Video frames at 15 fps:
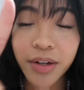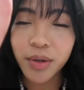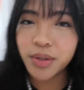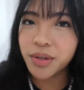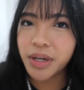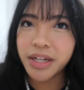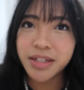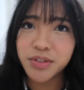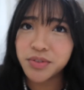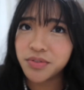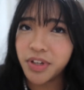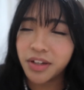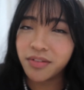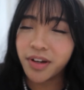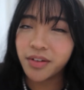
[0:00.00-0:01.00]
I don't know how to do
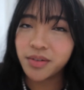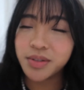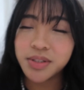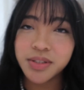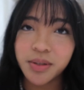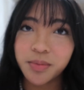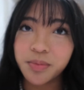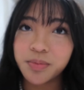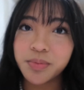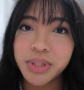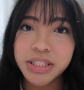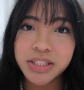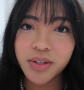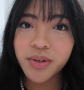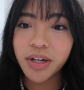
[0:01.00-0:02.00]
fake freckles, so
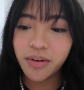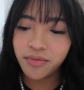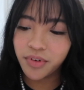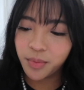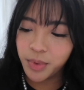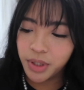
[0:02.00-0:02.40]
please don't come for